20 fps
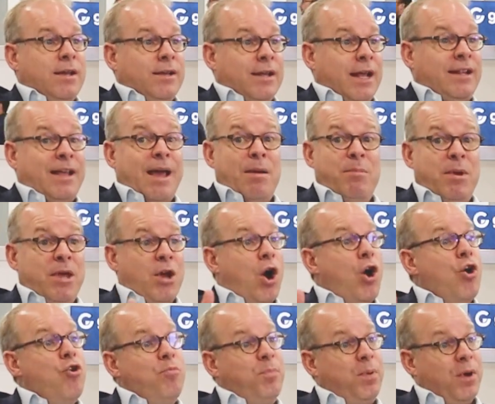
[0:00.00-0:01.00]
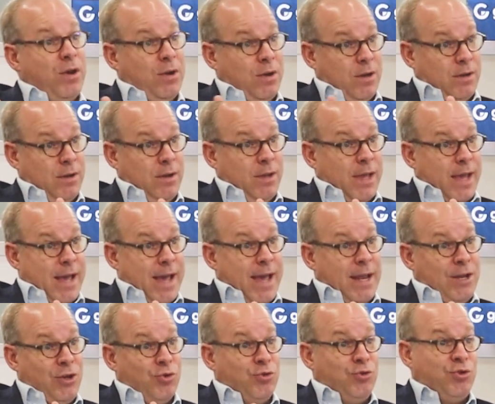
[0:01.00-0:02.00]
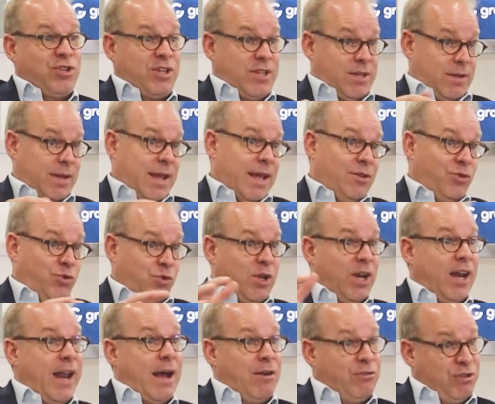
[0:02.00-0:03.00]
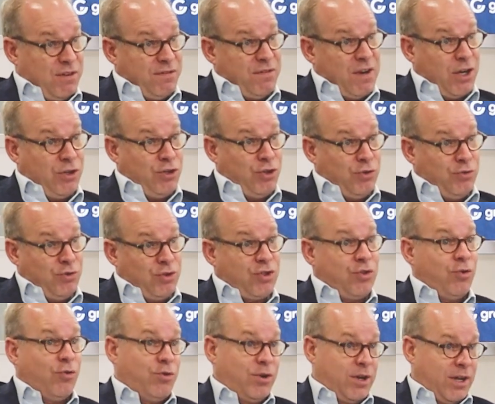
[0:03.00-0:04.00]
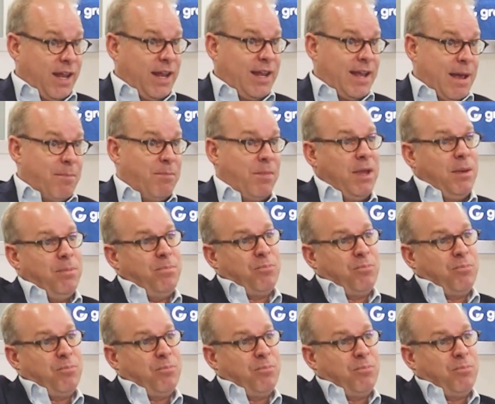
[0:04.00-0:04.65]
that can be open and used into the lounge if not used, or they can be